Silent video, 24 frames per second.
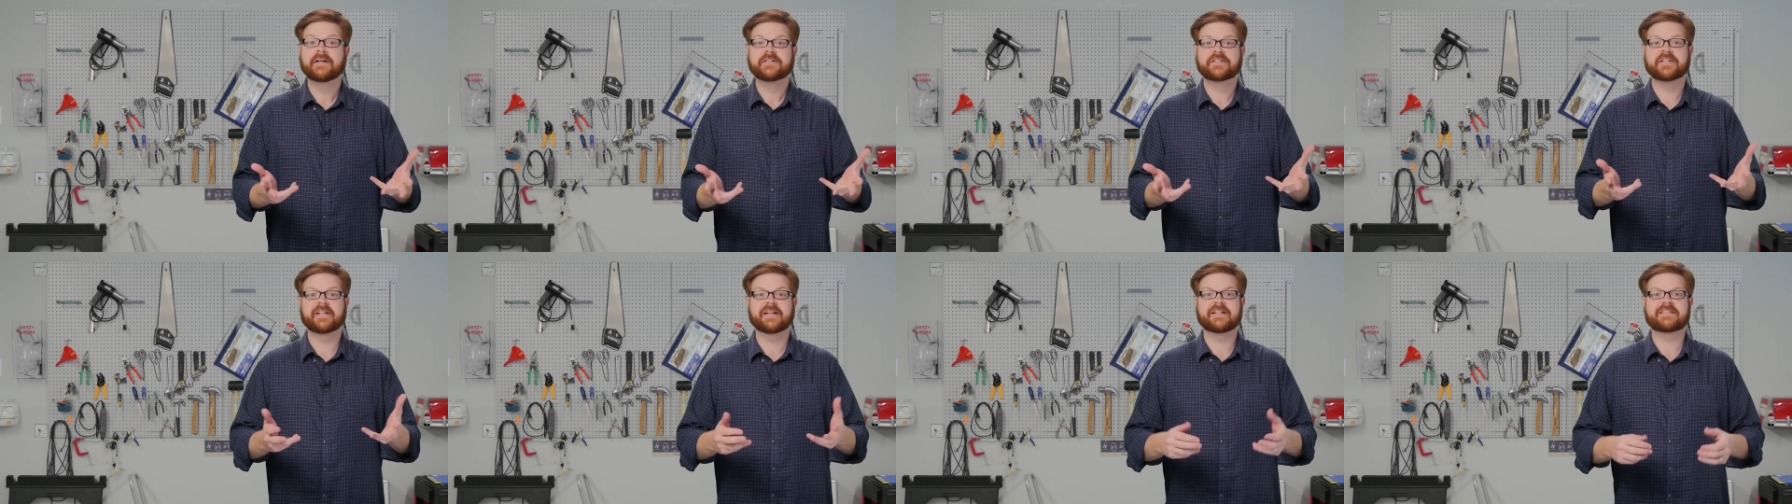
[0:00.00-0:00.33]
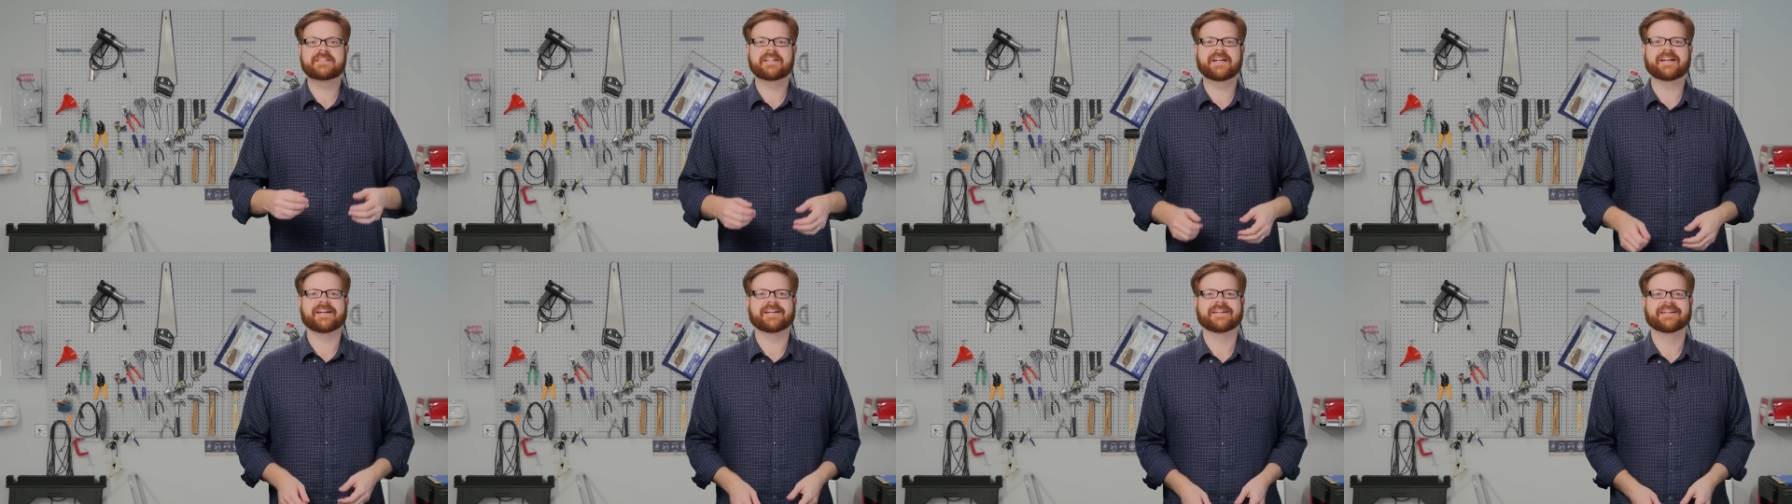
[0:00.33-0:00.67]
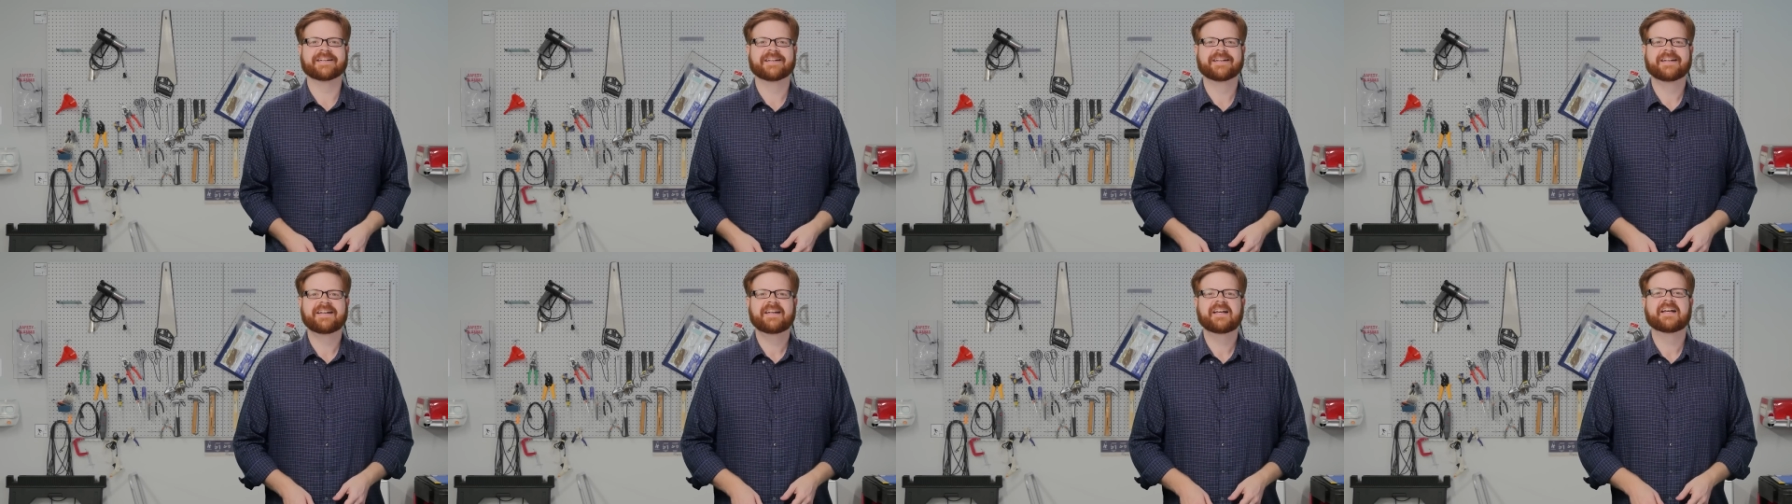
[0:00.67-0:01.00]
So that's it.
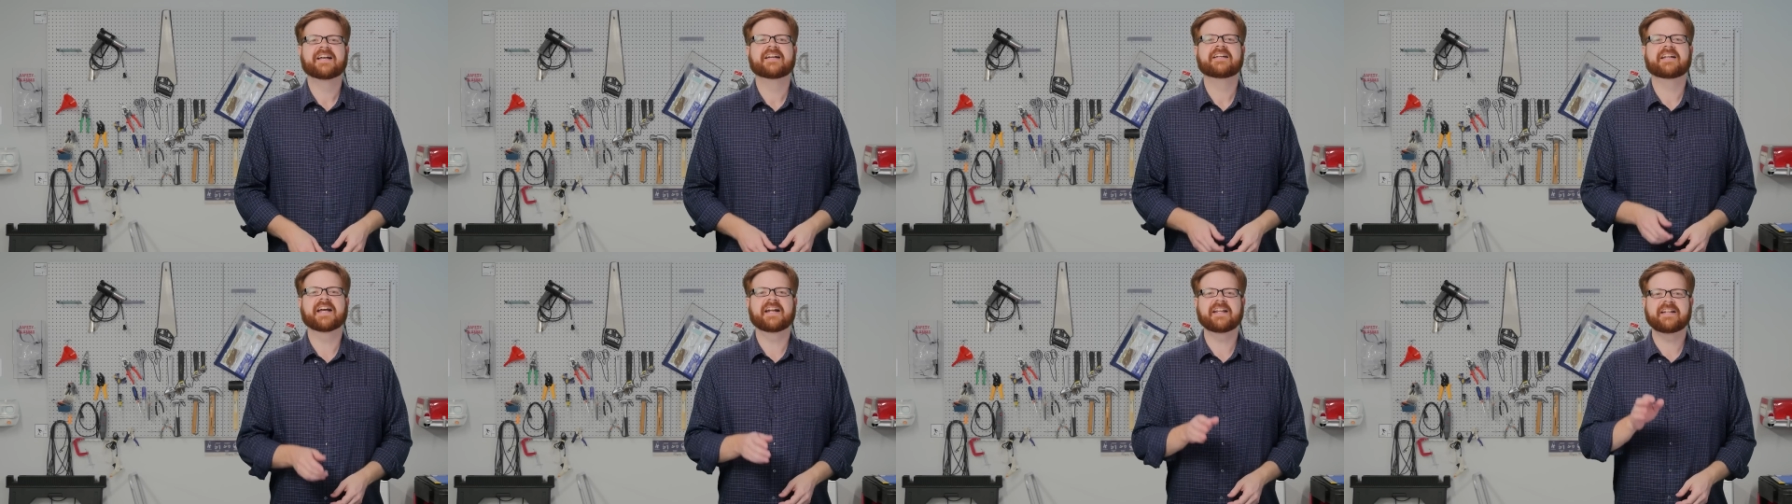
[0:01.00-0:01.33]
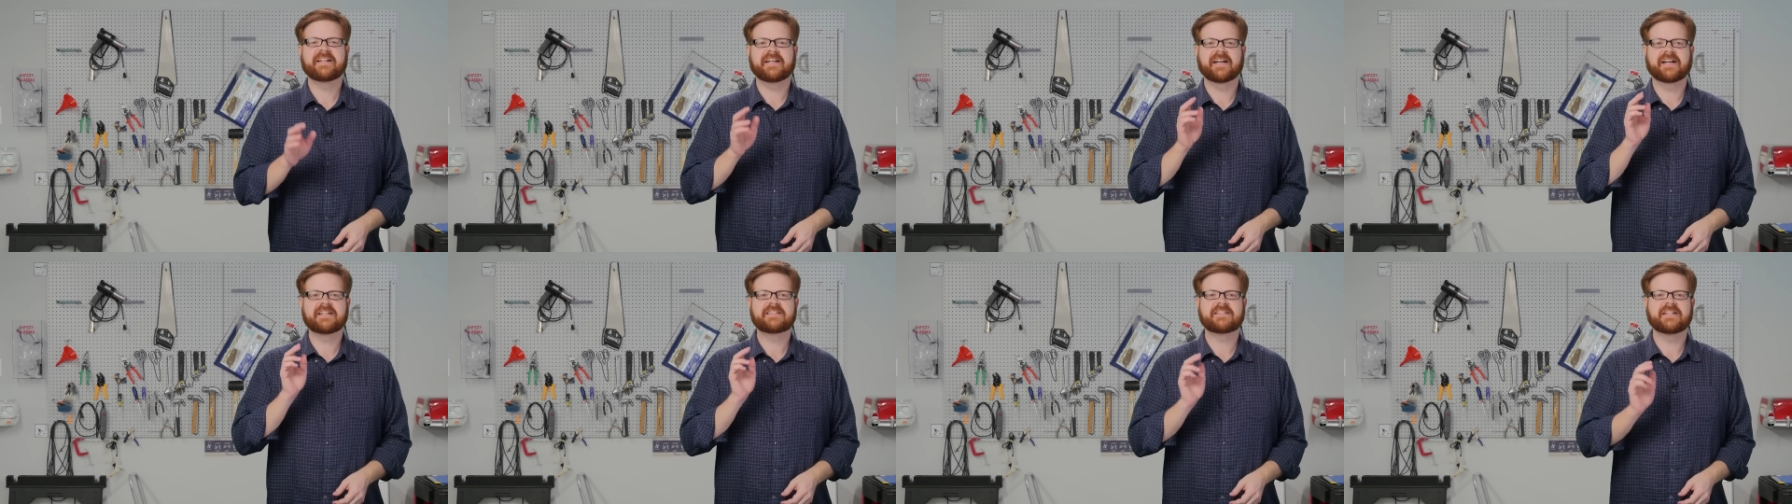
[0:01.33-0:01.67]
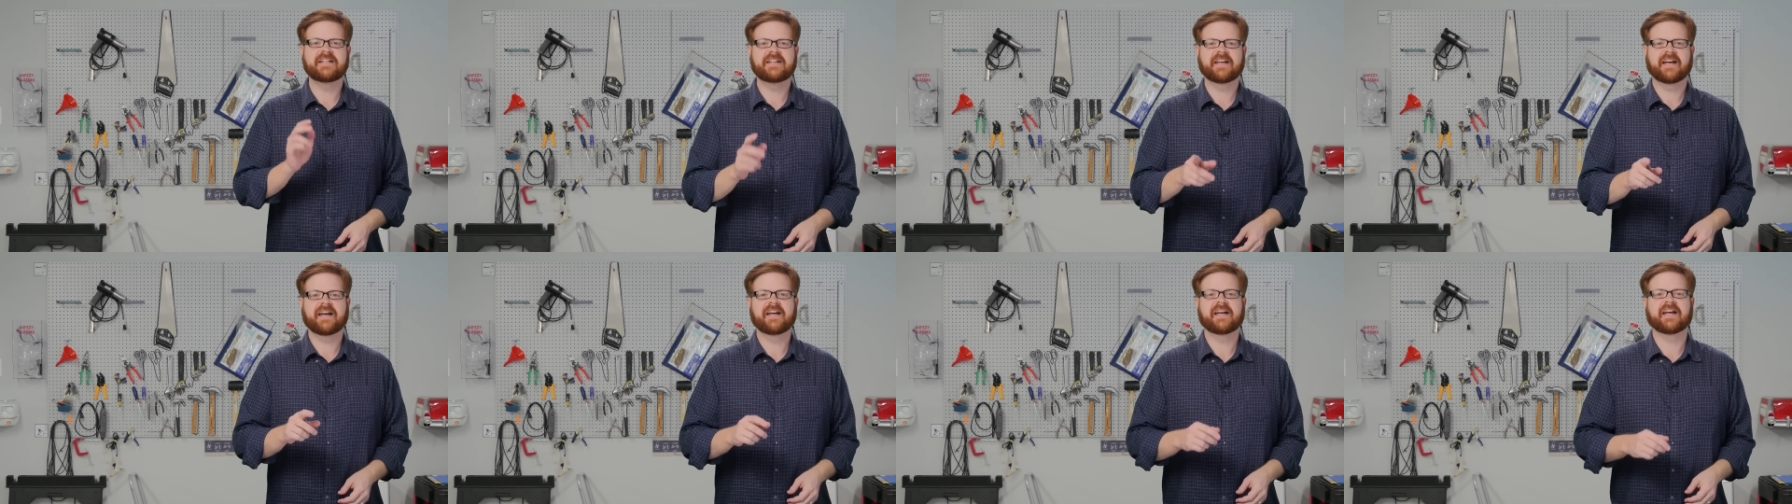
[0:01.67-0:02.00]
Getting the
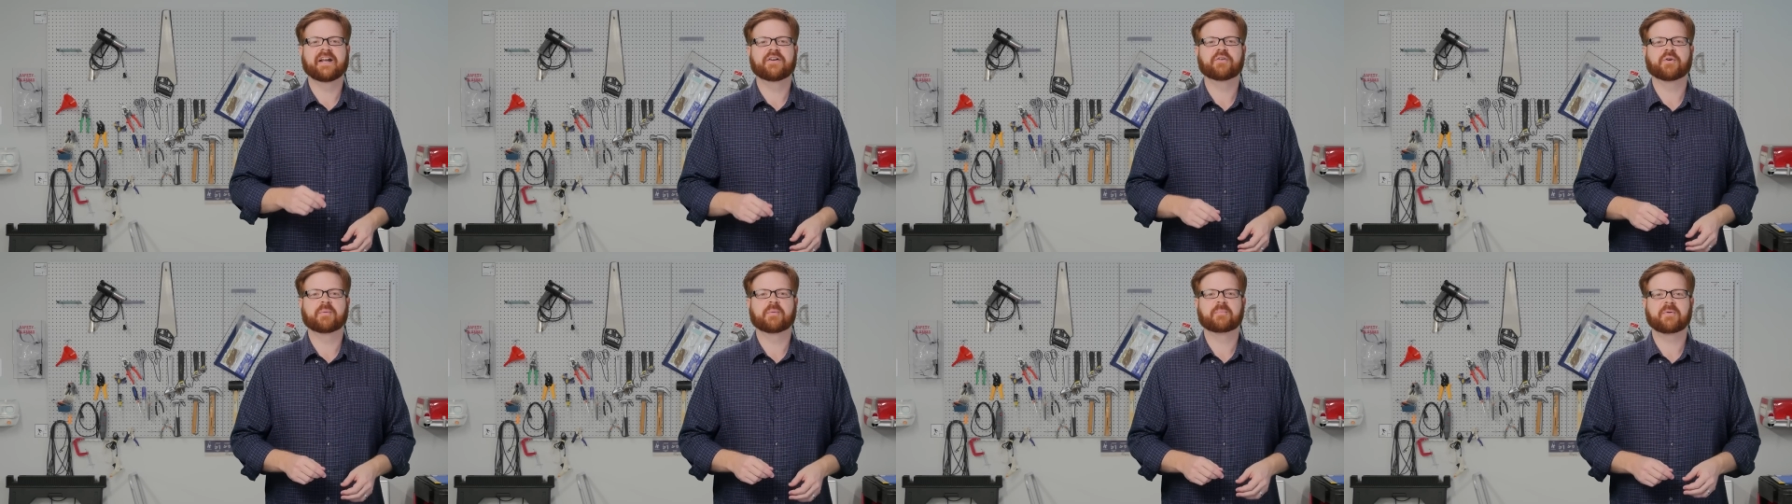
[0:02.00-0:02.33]
SDK into